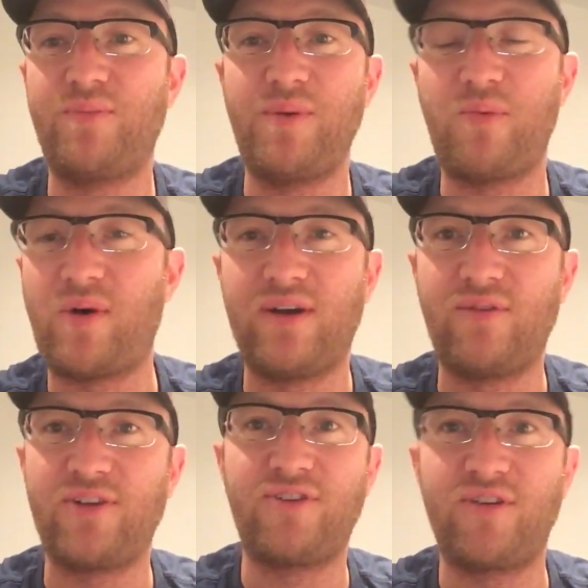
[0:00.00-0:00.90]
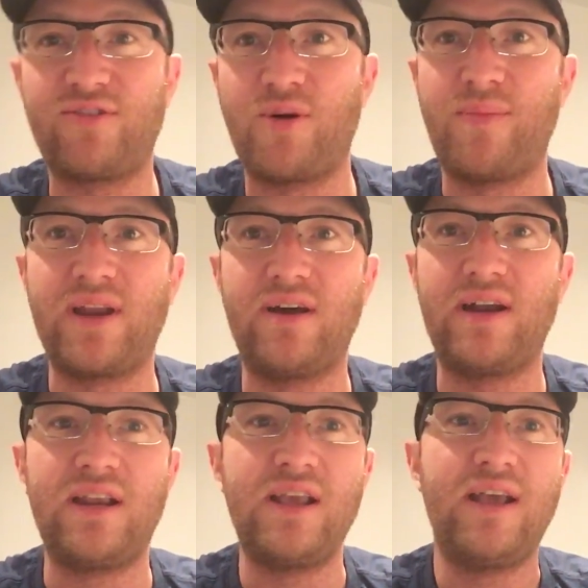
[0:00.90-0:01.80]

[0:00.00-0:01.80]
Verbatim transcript: people want to rush out, throw money on it.